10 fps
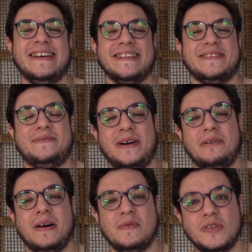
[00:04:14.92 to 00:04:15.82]
So
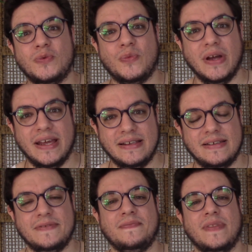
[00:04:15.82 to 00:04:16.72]
while I was
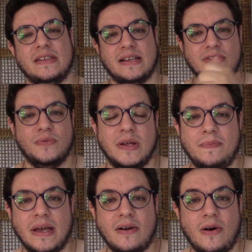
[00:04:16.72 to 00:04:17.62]
waiting, Jesse went
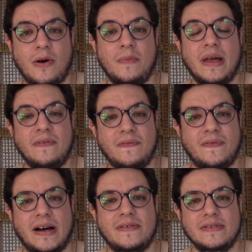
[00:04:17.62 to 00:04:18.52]
back home and
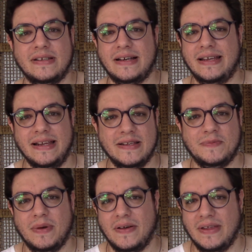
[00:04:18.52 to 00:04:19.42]
found the healing
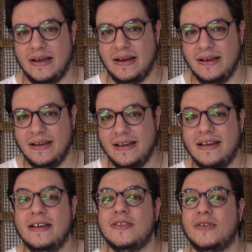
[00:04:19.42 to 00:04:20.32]
spell there.
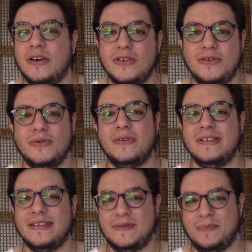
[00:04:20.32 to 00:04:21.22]
So he
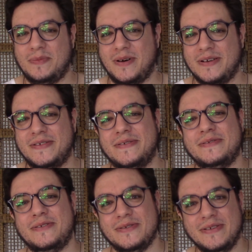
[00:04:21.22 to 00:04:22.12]
took the spell
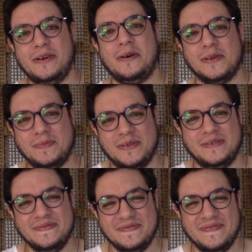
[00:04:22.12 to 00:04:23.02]
bottle to the
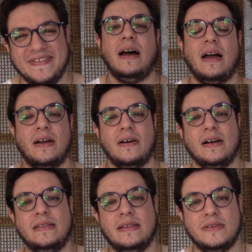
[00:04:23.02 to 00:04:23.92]
hospital. I
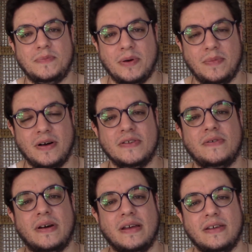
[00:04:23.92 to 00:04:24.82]
got the spell
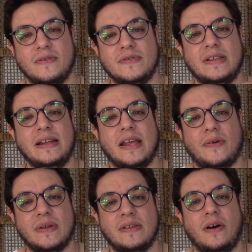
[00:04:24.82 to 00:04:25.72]
bottle, I used the
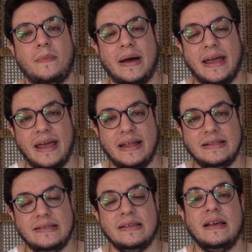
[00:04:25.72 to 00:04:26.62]
liquid on my
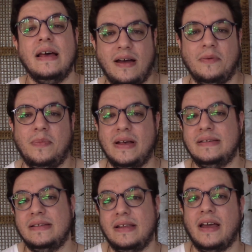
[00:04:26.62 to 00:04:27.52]
hands. I
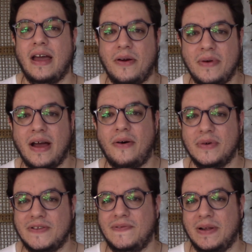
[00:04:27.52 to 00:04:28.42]
passed in the area I
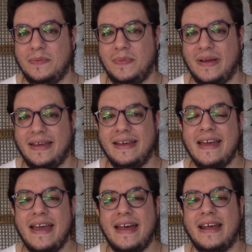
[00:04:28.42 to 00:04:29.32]
was feeling pain
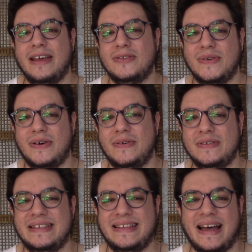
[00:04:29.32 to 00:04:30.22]
and I
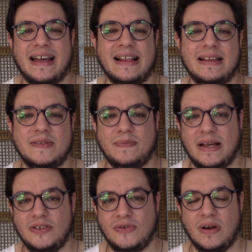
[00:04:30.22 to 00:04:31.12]
intoned Tara's
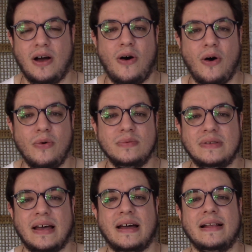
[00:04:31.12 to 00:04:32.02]
mantra, Om
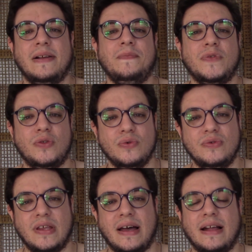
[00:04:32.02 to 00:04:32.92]
Tare,
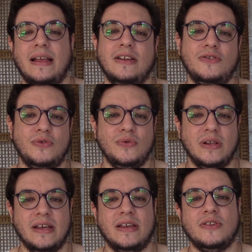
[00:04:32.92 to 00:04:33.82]
Tu Tare,
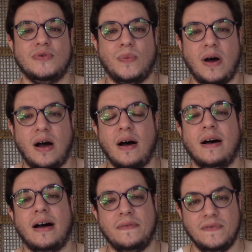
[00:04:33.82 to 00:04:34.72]
Ture,
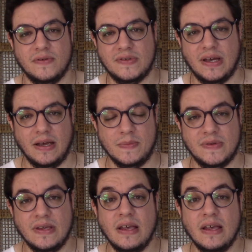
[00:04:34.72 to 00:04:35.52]
Swaha a few times.